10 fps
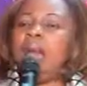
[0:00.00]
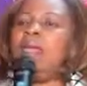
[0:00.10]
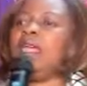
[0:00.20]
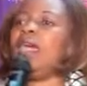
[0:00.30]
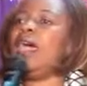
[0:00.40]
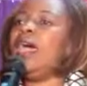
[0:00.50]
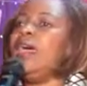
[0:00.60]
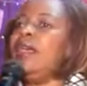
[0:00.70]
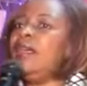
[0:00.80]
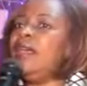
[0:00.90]
come here
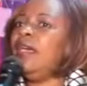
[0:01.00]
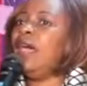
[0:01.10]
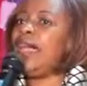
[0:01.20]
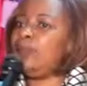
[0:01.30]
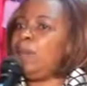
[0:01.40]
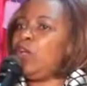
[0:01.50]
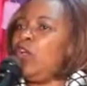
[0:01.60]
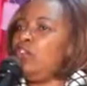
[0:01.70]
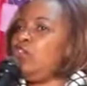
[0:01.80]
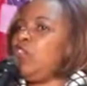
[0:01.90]
and
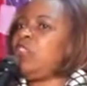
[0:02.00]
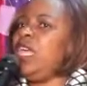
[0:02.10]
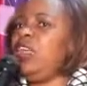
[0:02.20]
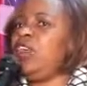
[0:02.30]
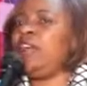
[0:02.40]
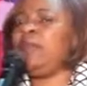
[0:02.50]
because you think you